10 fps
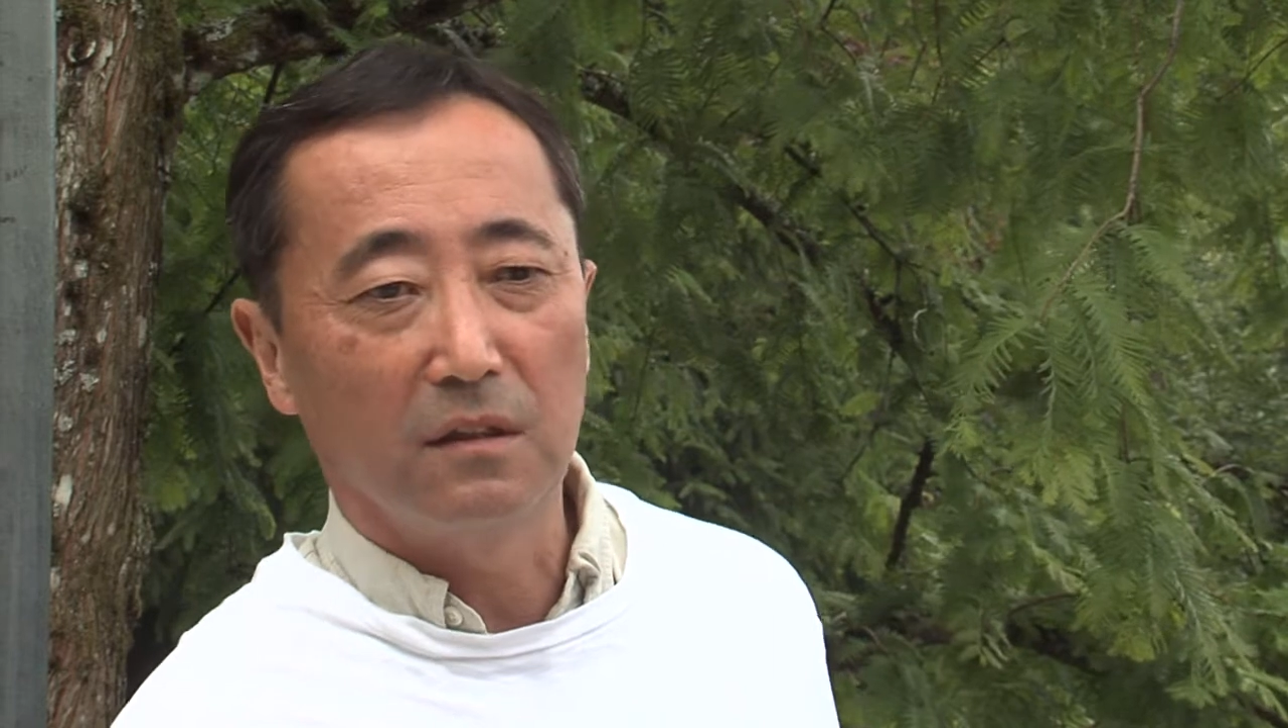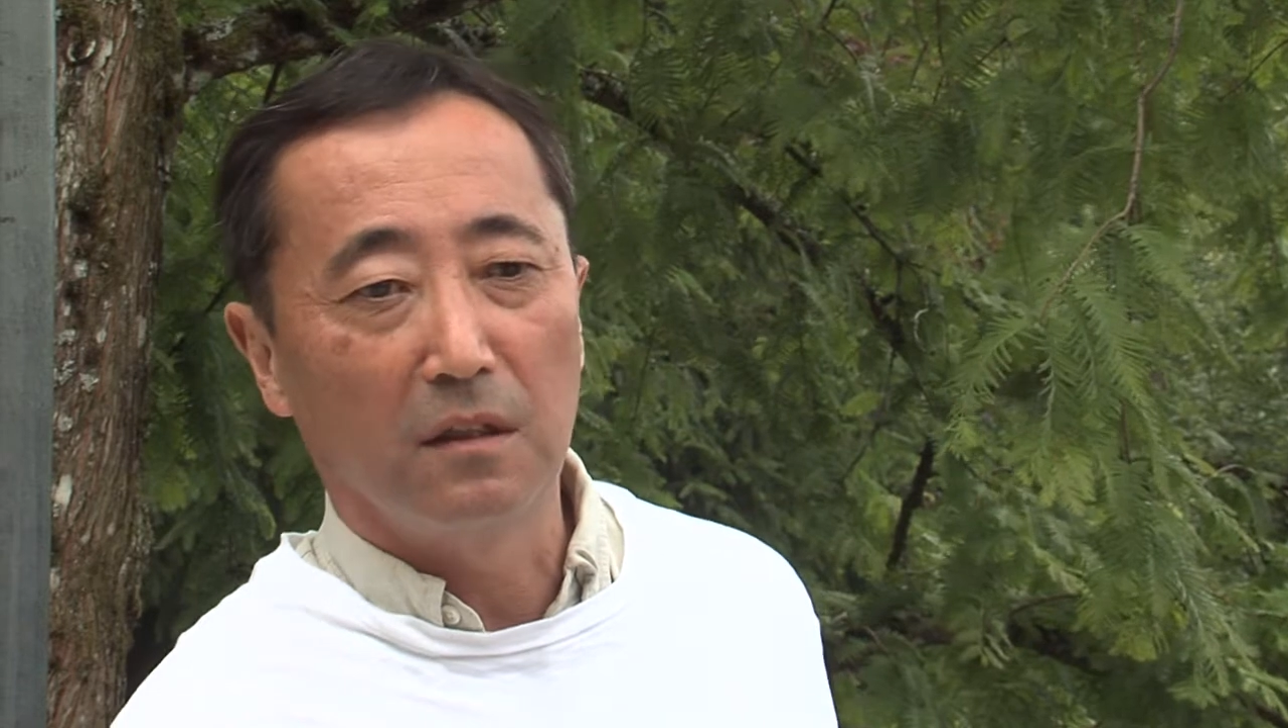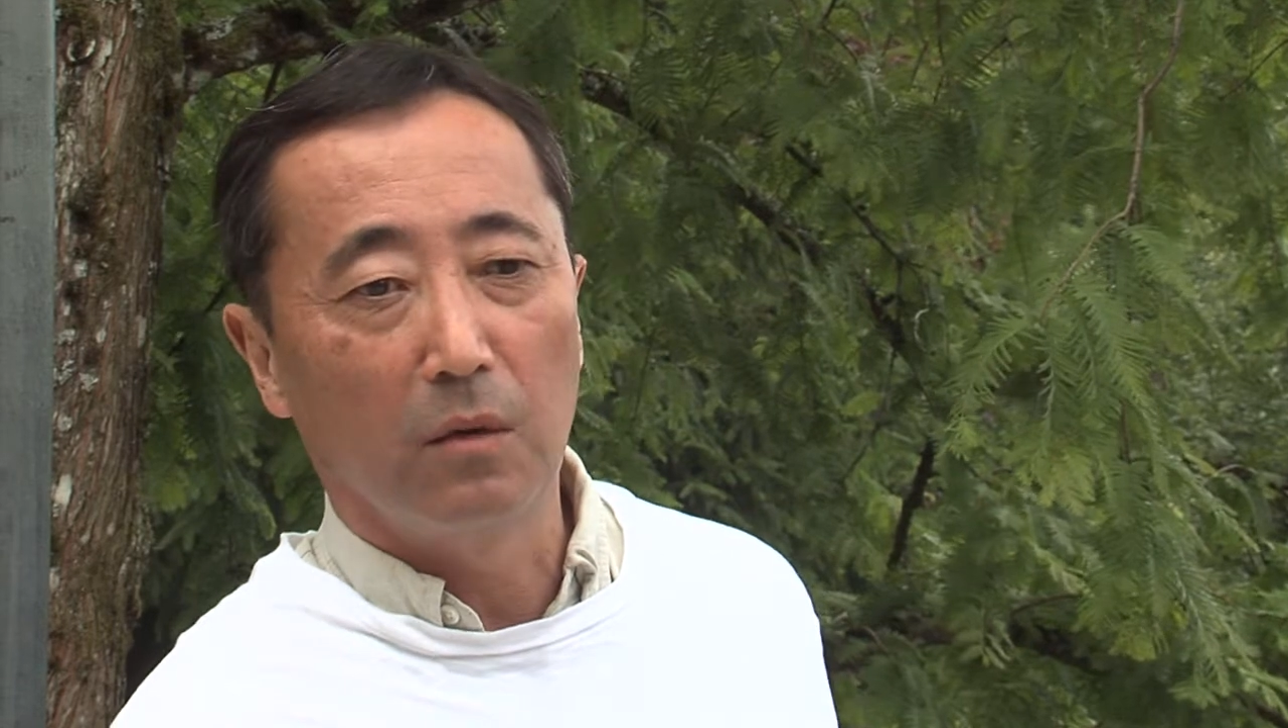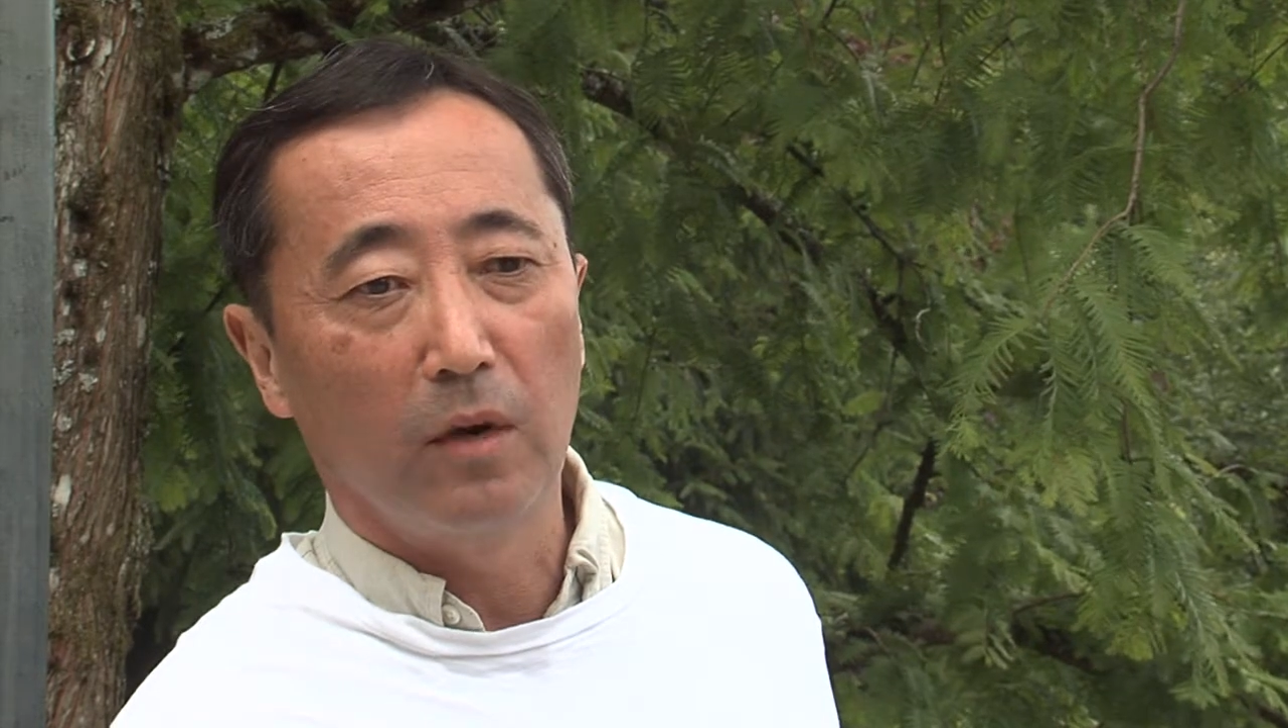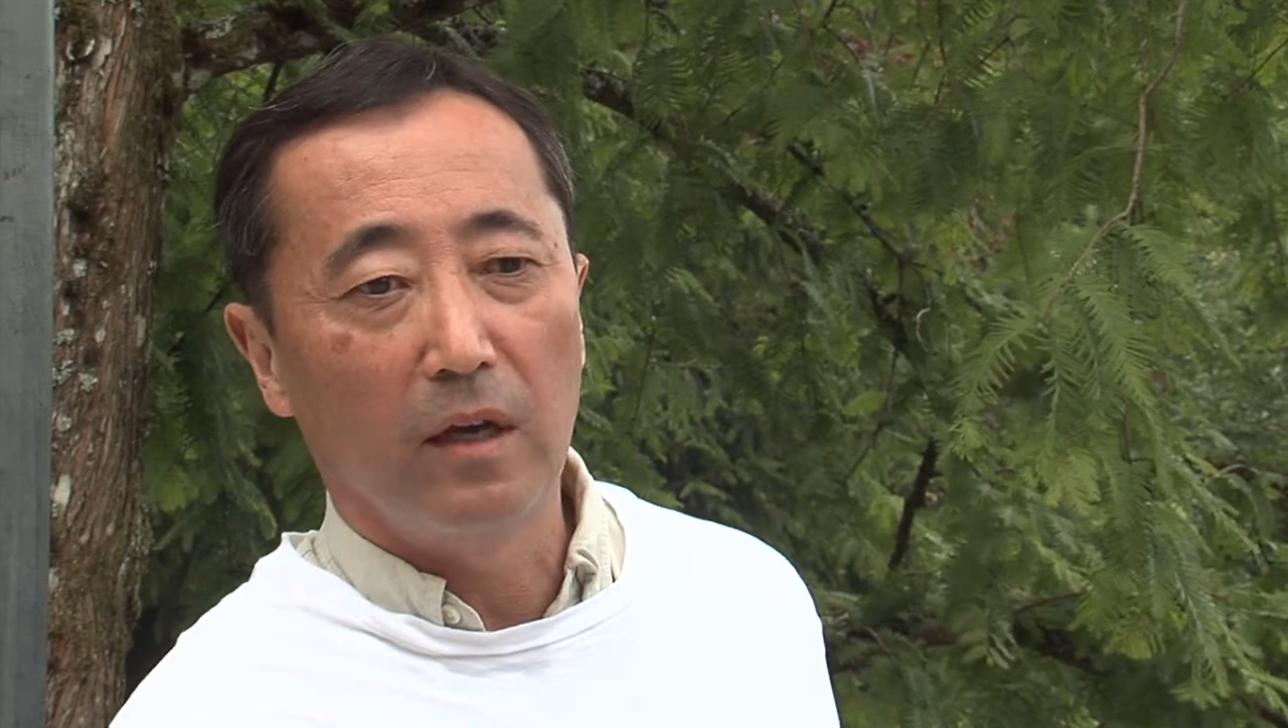
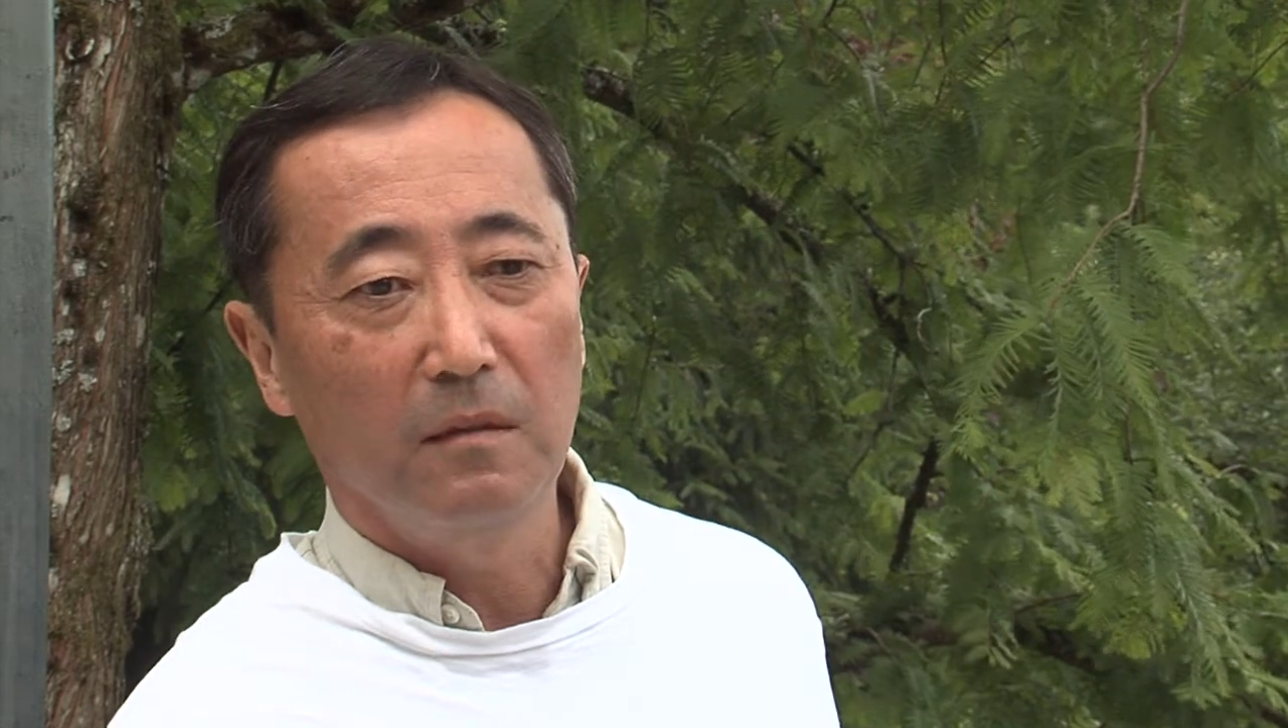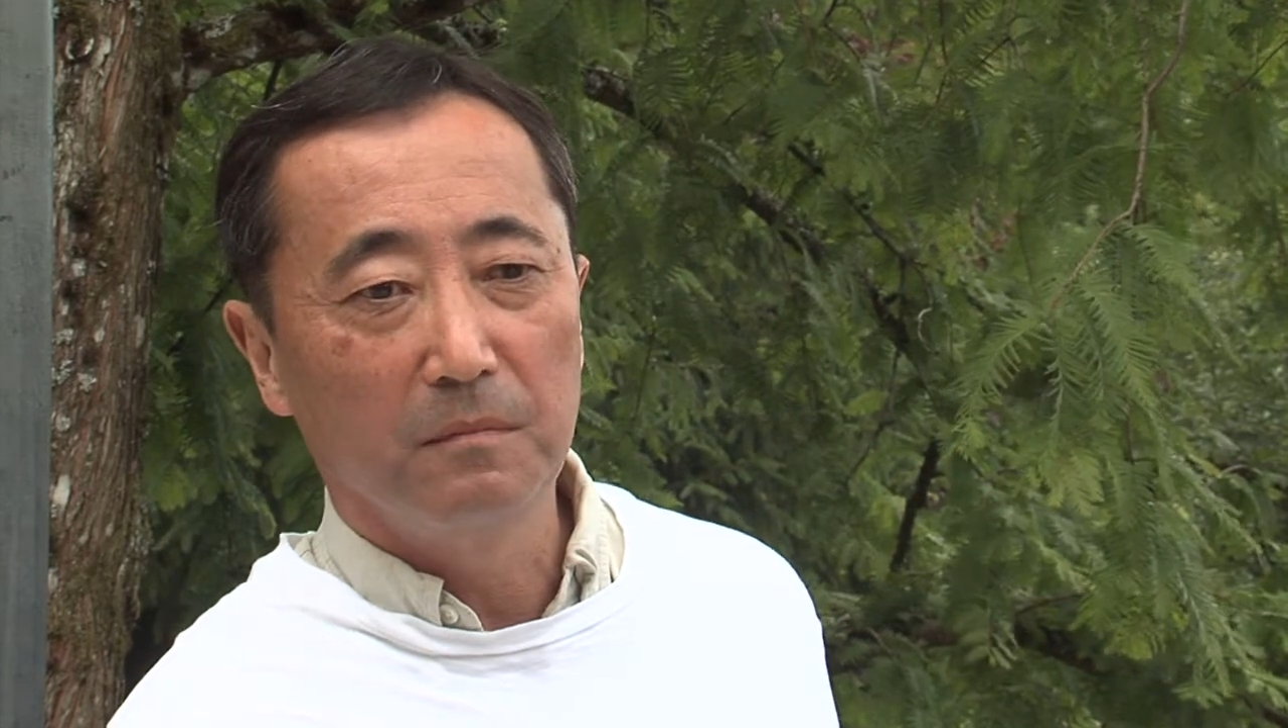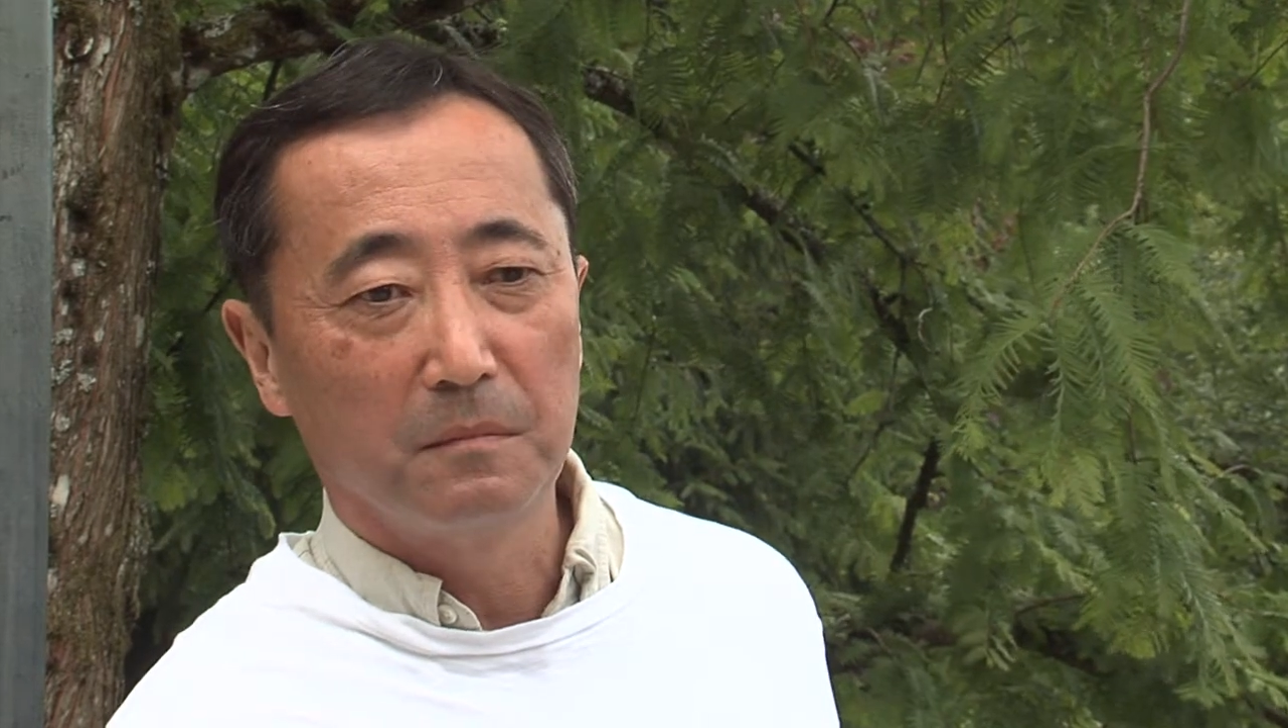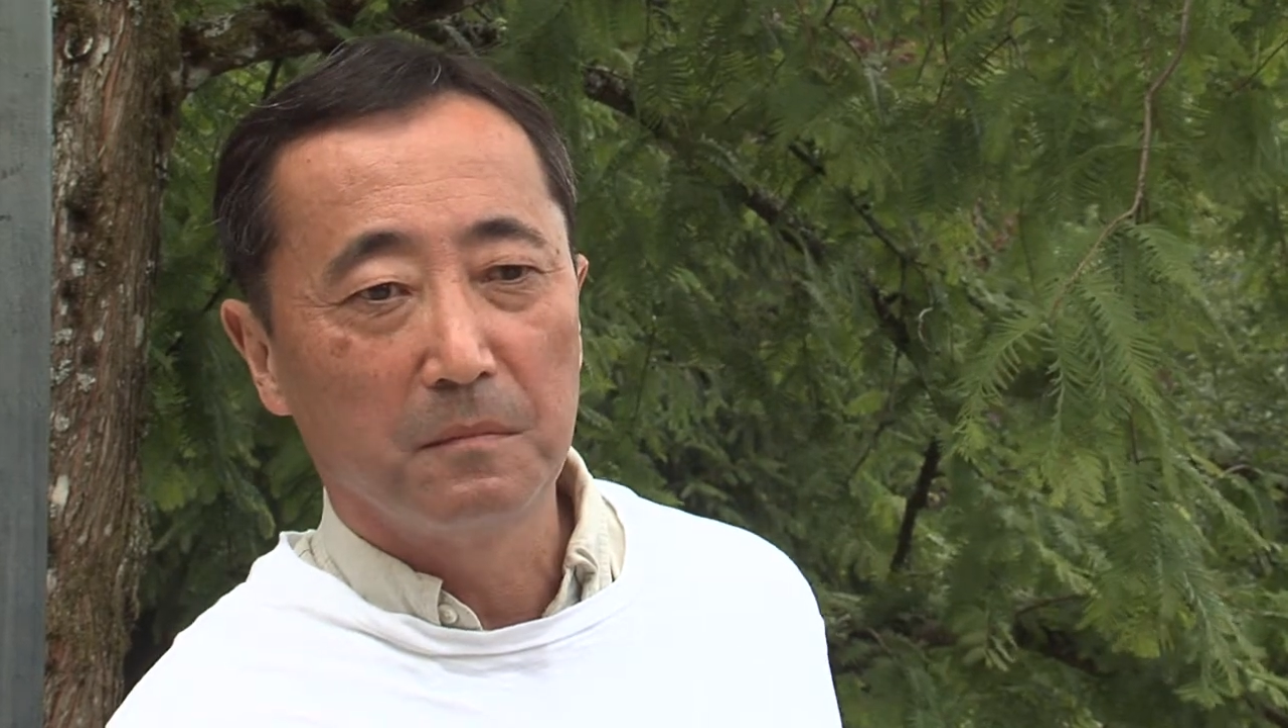in a way.